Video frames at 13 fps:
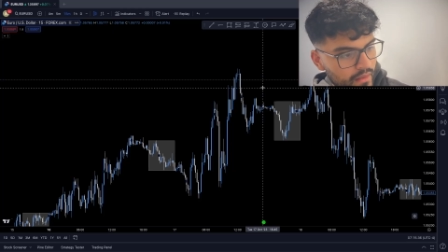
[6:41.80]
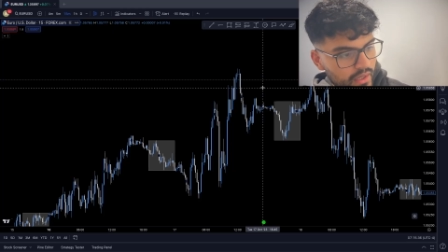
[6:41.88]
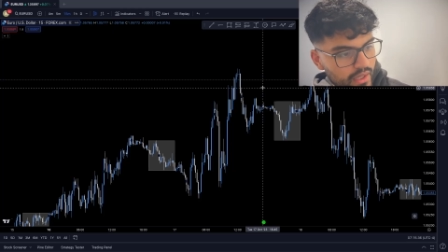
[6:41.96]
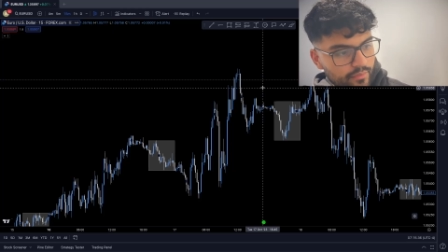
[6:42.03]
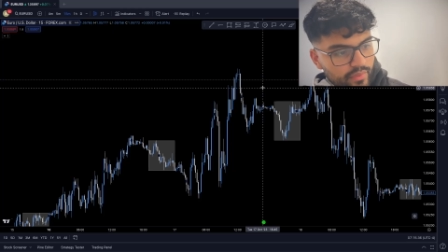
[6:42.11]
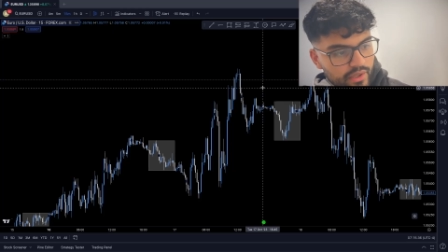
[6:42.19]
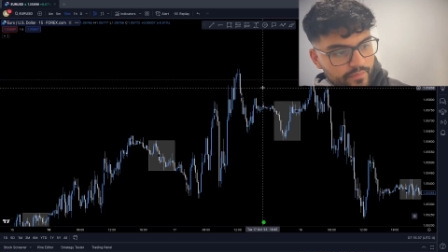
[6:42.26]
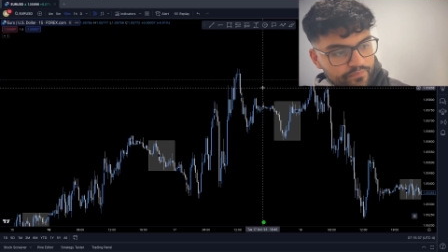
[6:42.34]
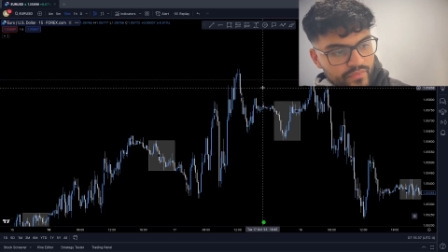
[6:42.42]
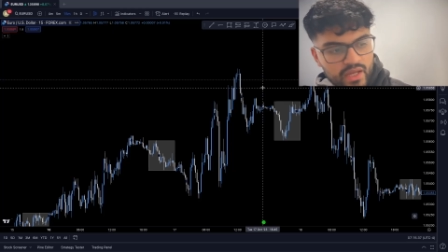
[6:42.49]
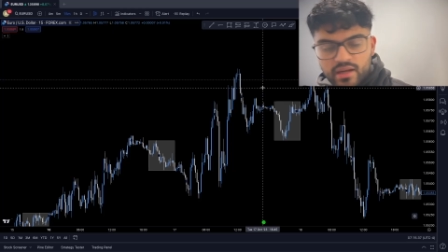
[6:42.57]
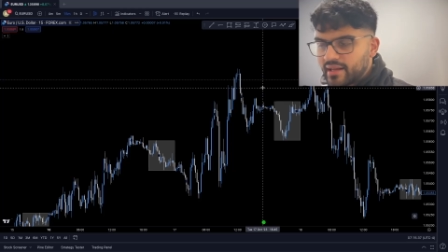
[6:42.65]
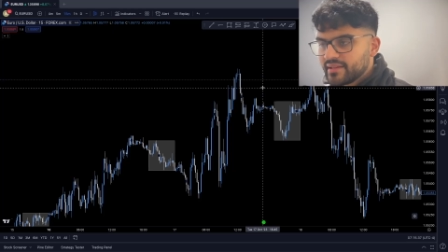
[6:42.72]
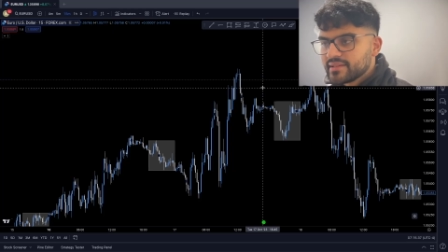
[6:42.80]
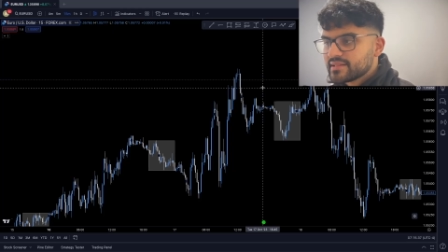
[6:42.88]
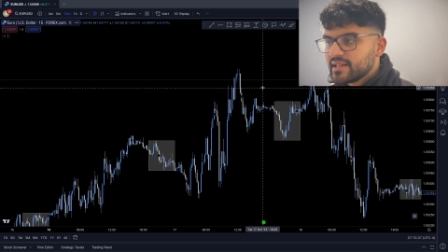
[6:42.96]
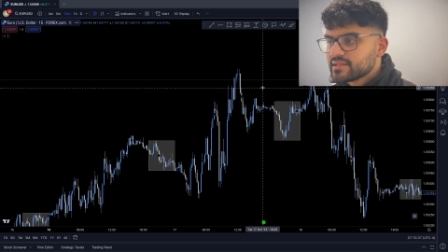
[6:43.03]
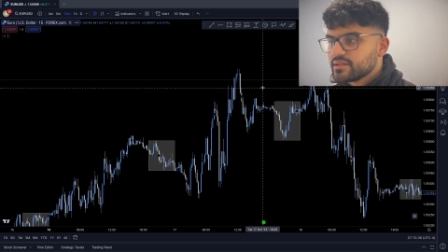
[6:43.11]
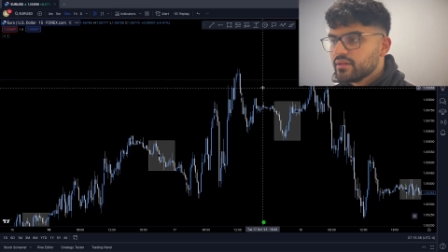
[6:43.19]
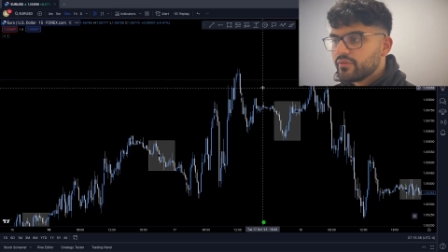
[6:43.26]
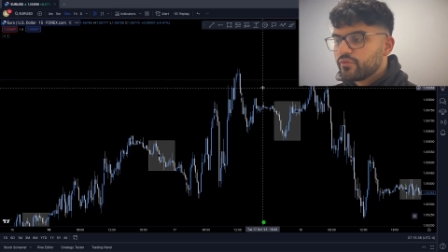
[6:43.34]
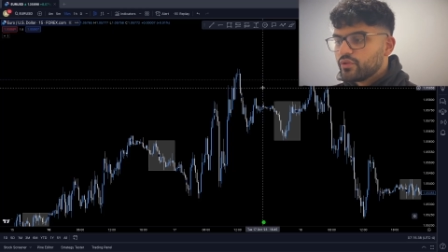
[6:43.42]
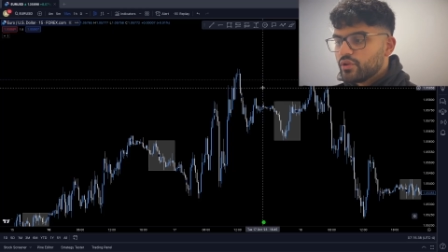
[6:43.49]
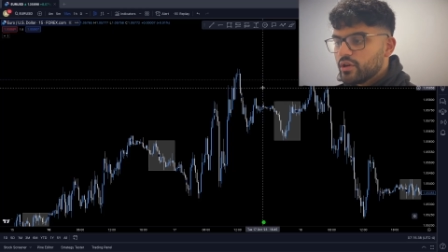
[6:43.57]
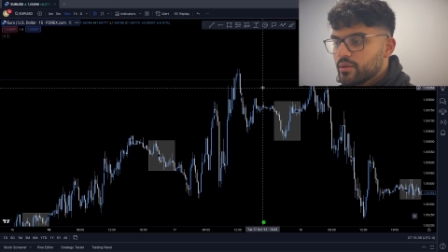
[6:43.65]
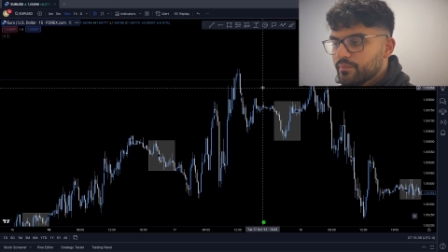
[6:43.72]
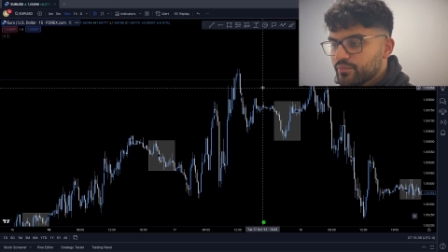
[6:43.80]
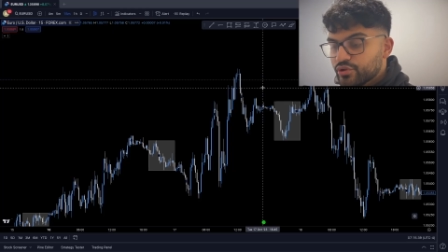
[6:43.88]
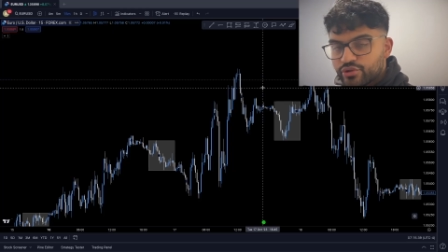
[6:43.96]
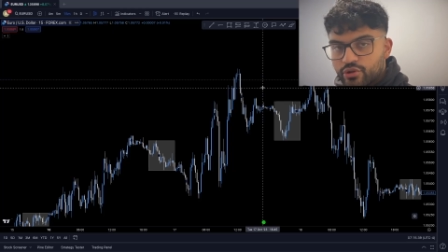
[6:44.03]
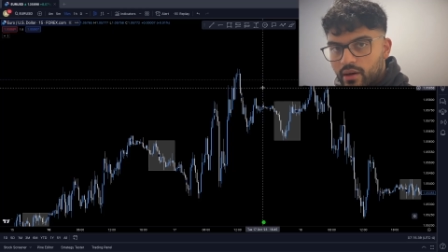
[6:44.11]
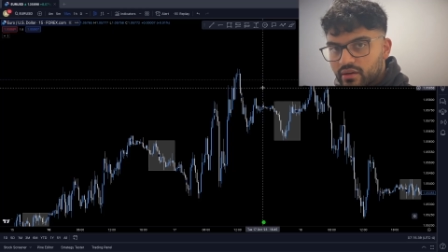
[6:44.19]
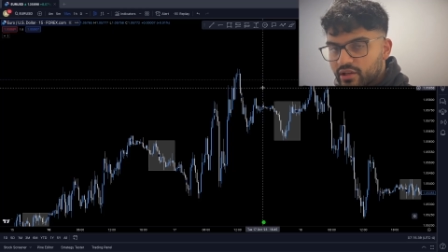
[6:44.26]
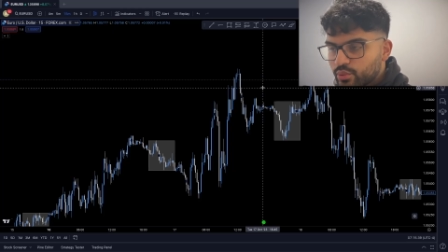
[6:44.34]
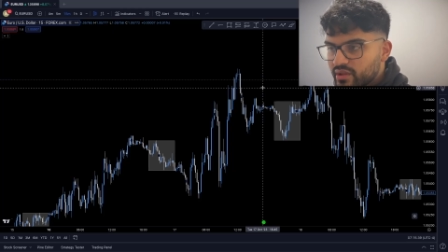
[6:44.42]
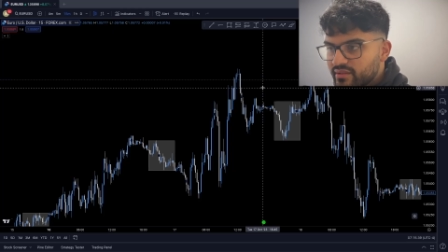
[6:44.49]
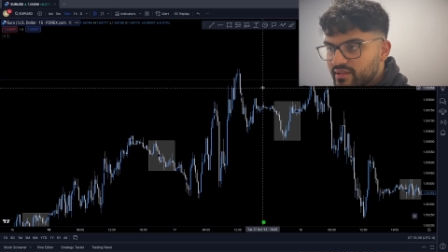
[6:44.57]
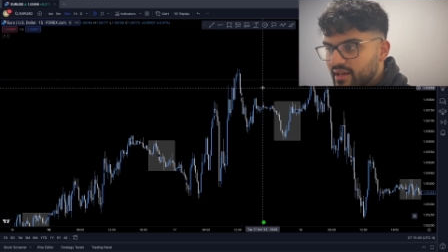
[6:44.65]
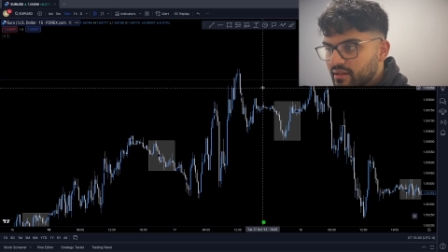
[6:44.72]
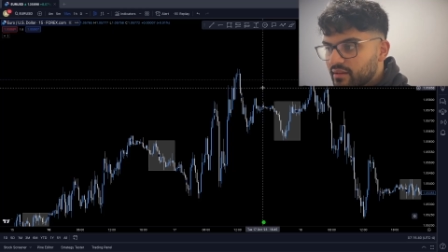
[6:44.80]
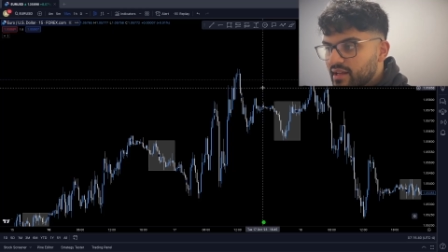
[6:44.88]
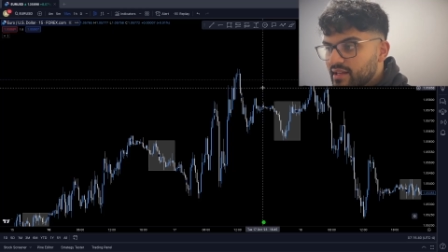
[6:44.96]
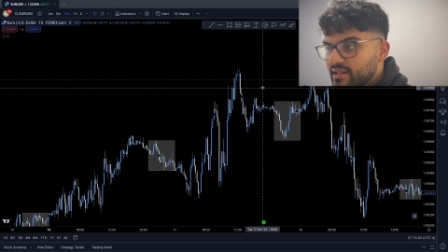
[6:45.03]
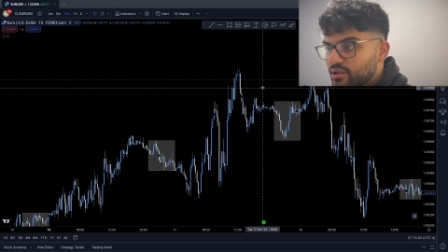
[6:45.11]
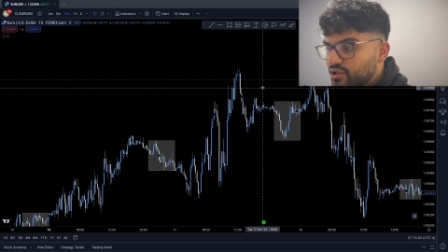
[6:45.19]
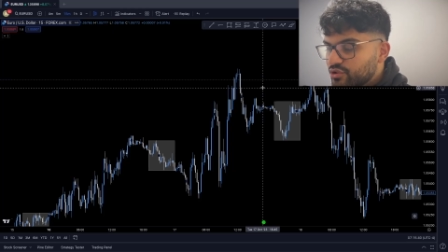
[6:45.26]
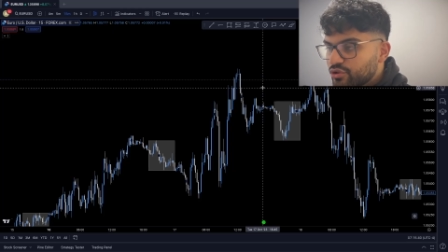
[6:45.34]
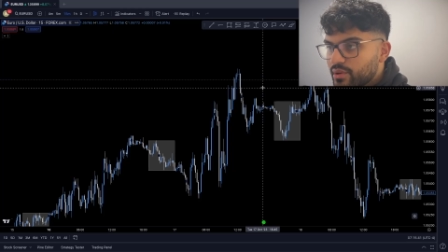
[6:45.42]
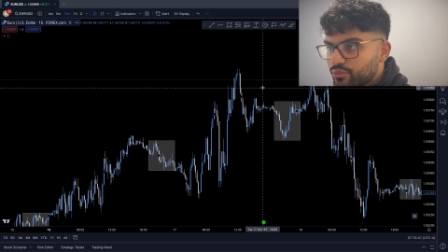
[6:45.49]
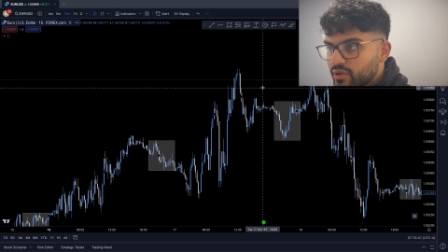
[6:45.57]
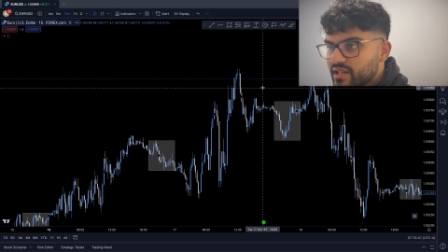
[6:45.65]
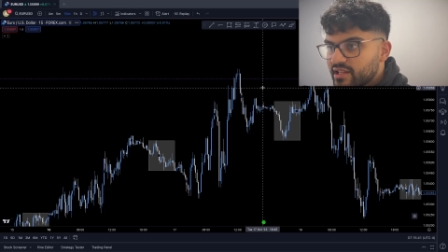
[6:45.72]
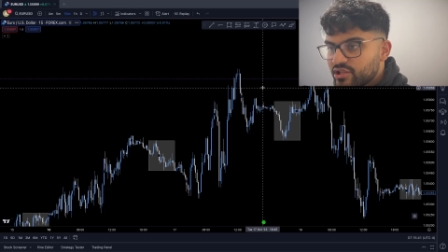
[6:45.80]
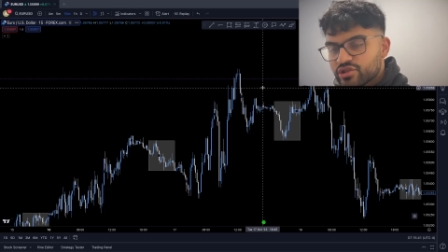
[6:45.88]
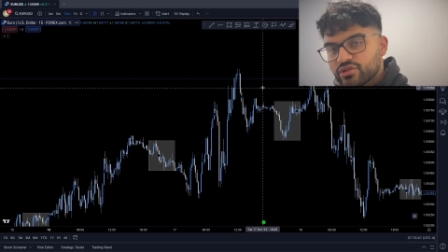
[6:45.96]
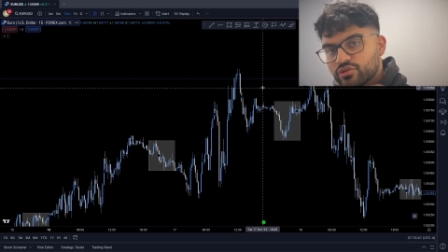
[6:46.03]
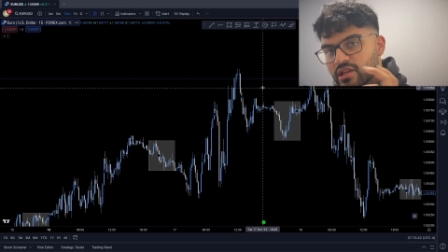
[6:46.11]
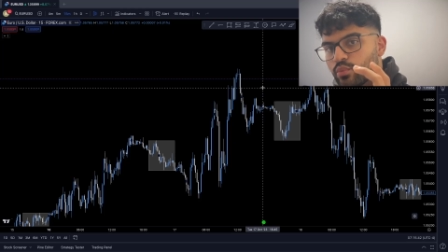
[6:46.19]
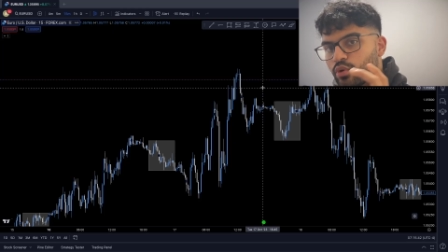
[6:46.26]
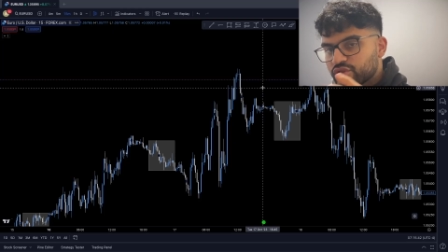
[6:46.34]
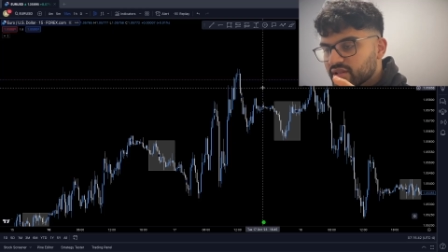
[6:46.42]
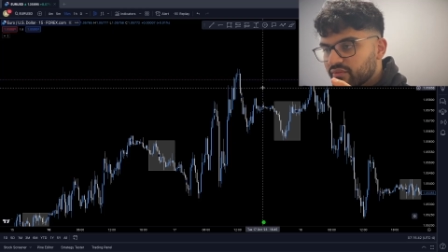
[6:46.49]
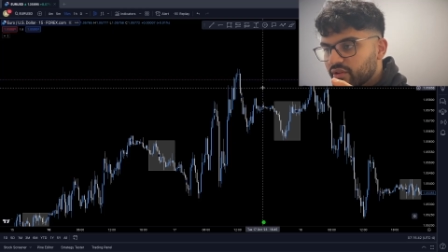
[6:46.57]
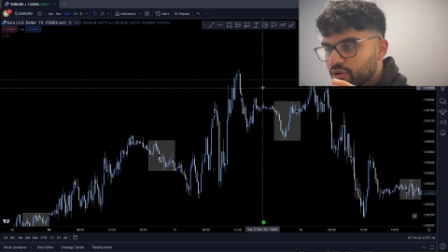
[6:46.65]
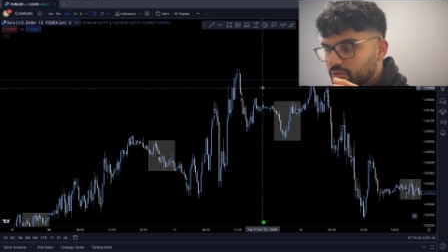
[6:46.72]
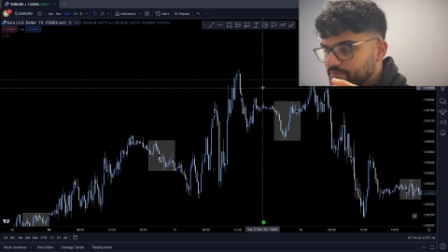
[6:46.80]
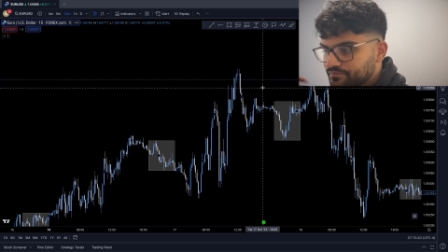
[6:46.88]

But I think that's enough for you to know about liquidity, and it's going to be really key. Just keep watching this video,